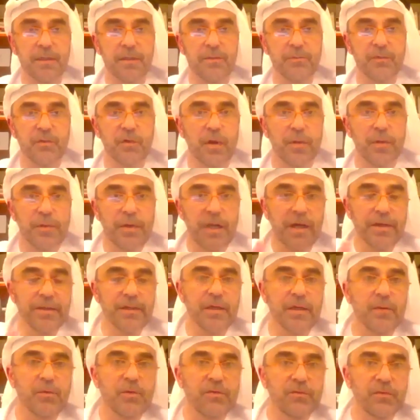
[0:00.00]
So, I mean, I
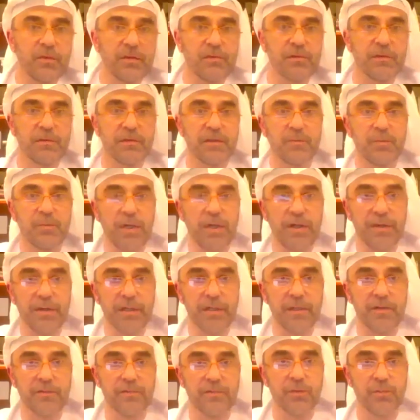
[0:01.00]
came and visited
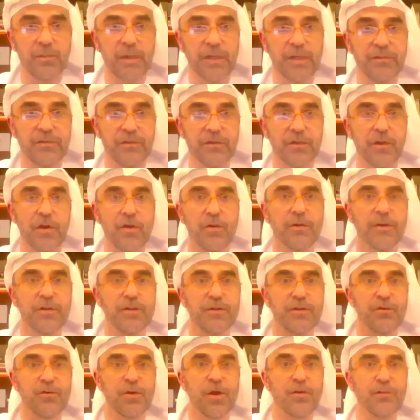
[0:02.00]
Bahrain a few months ago, and
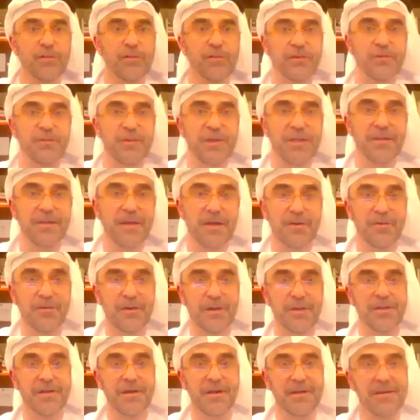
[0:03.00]
you hosted me there
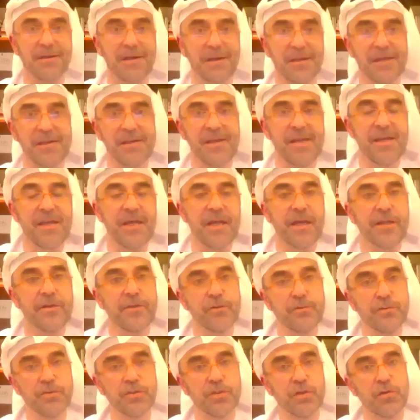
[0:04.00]
very kindly. And
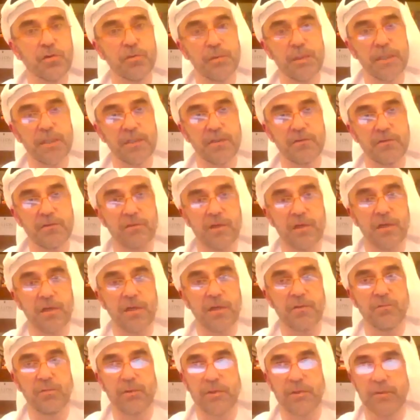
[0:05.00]
you showed me aside,